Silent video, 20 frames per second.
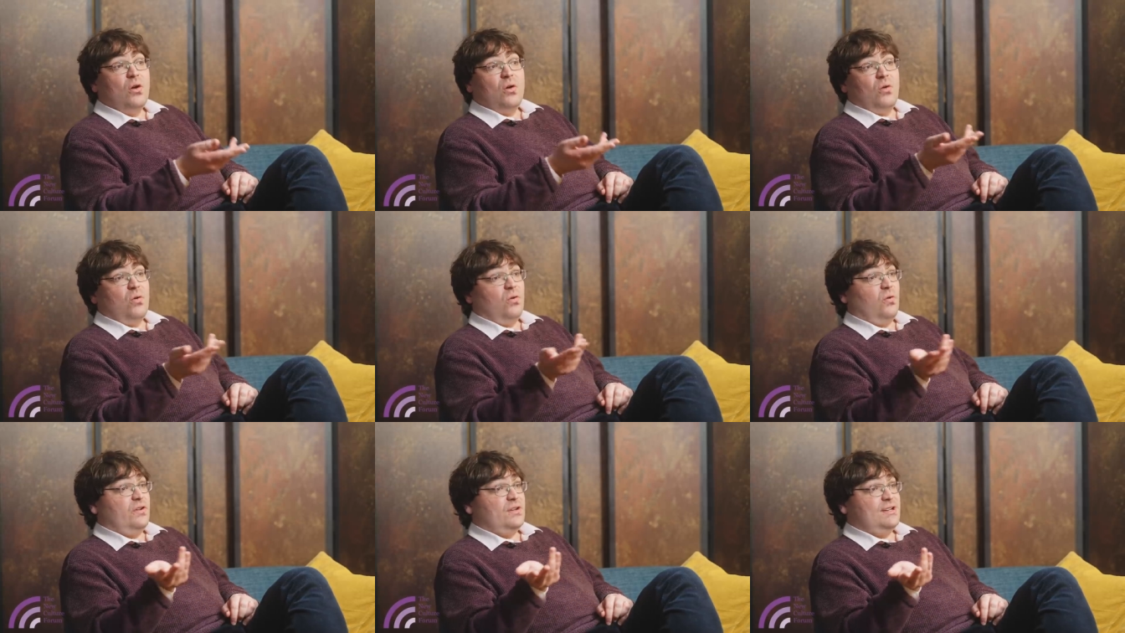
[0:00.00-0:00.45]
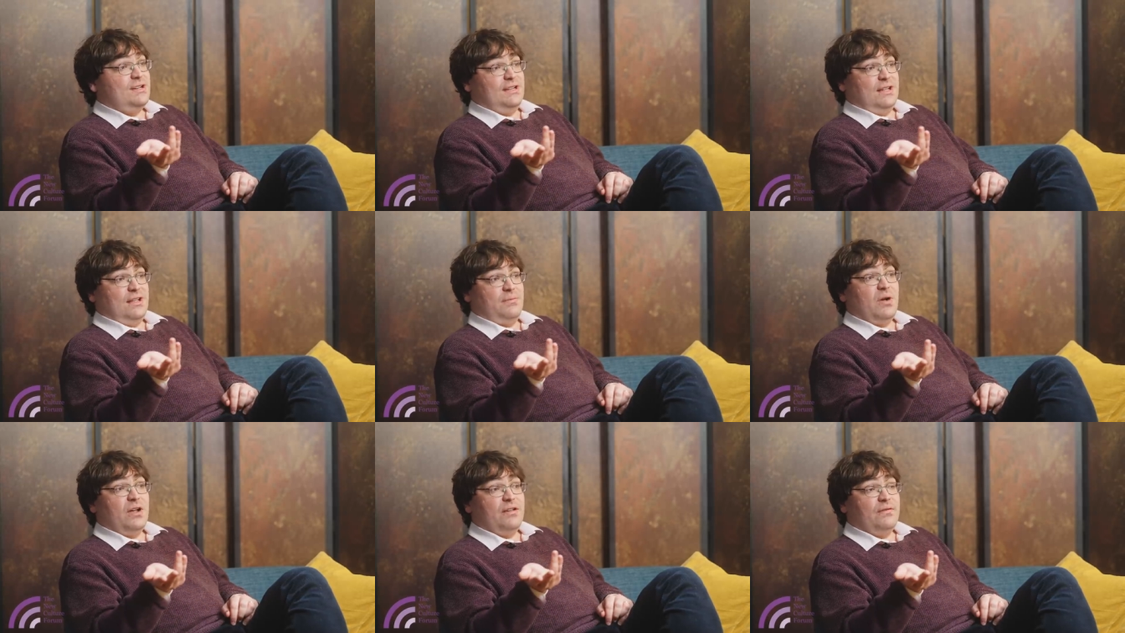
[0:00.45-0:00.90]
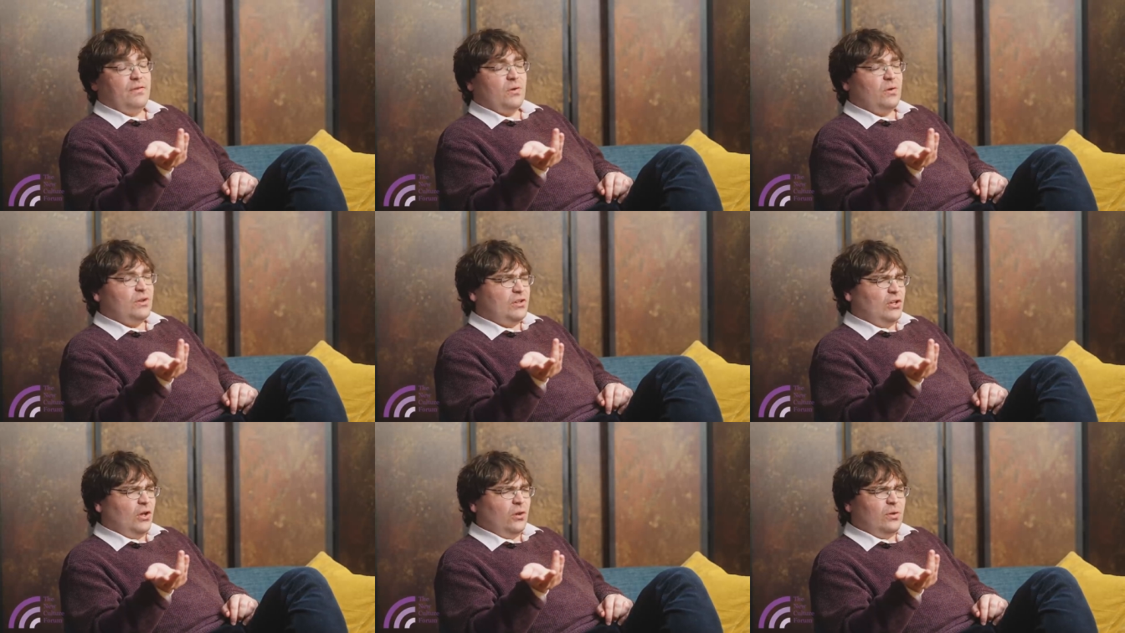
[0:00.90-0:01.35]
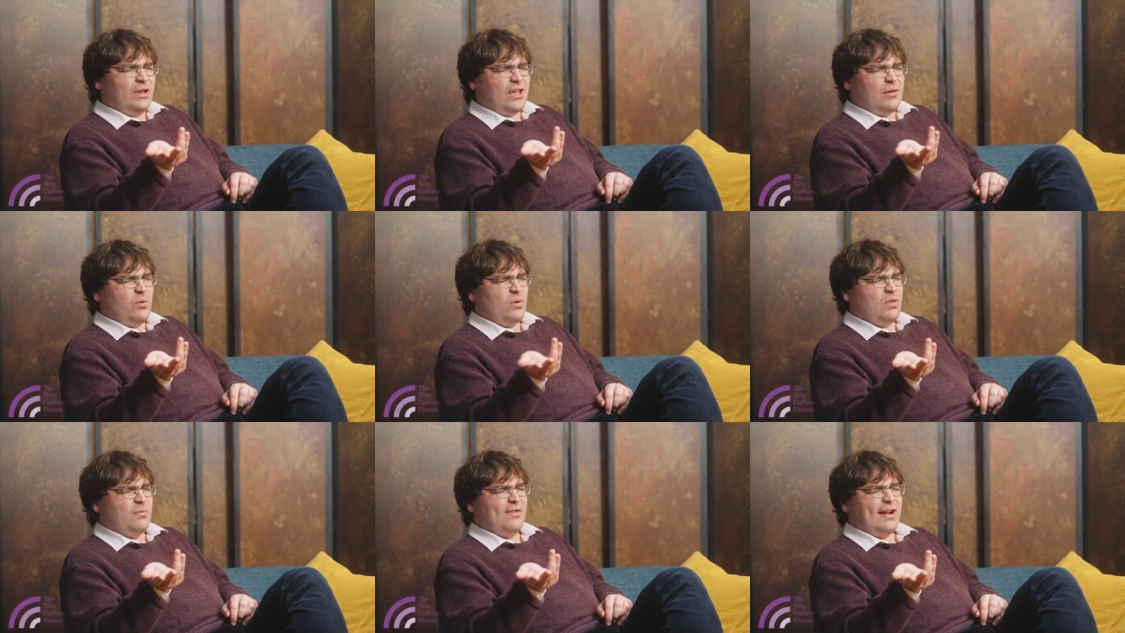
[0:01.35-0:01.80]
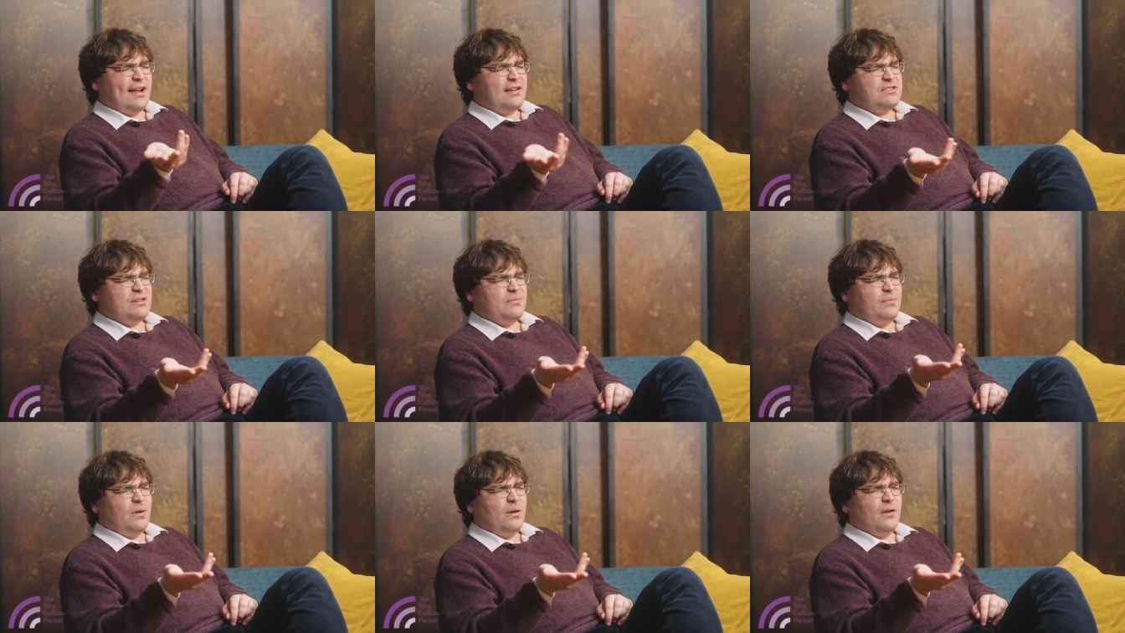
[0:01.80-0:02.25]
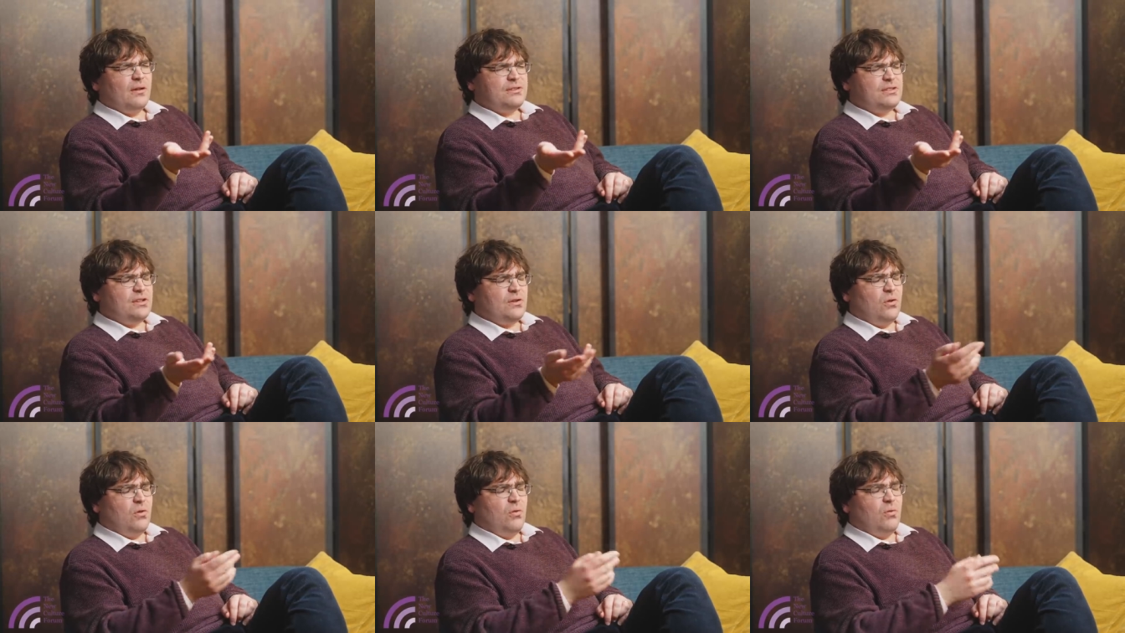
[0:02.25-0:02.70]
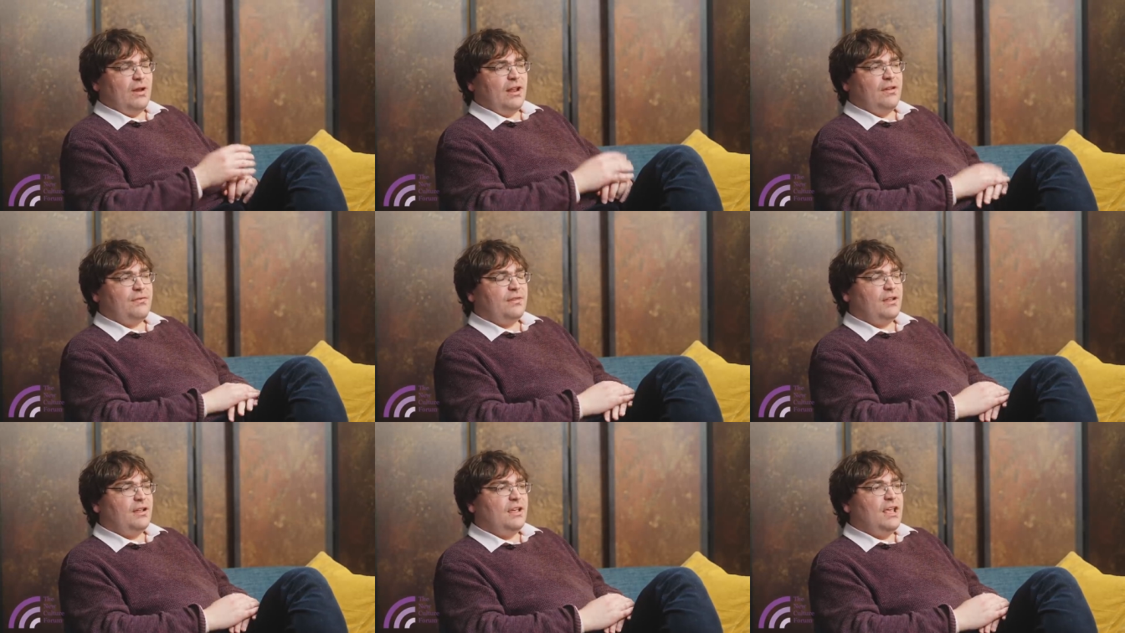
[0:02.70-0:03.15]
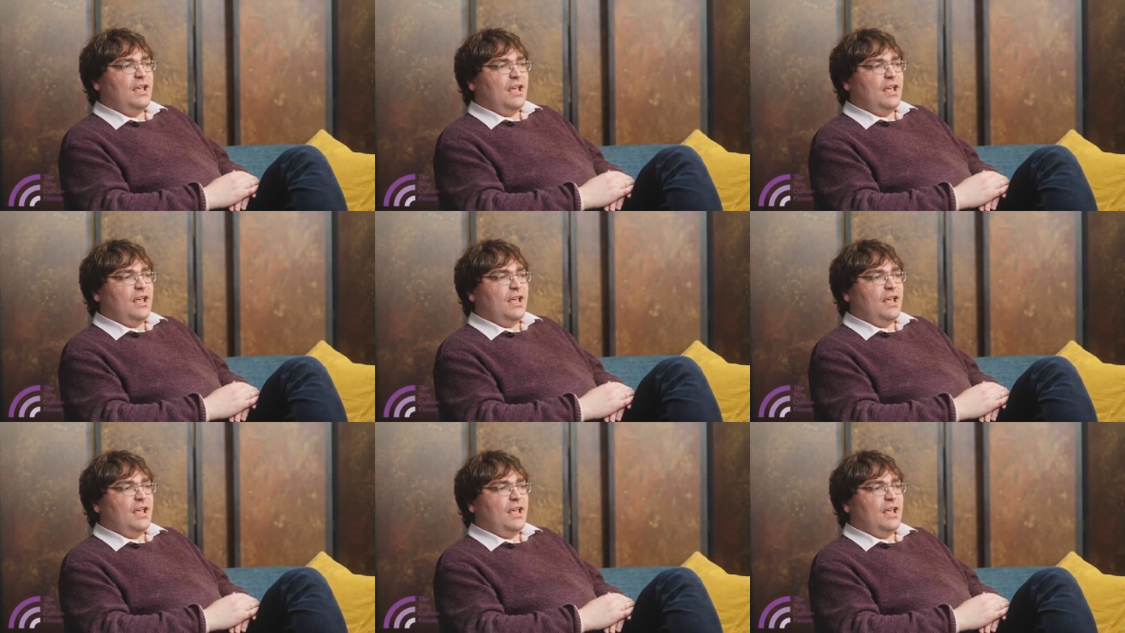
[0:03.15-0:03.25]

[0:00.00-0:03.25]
or indeed they may have voted UKIP or the Brexit Party or whatever.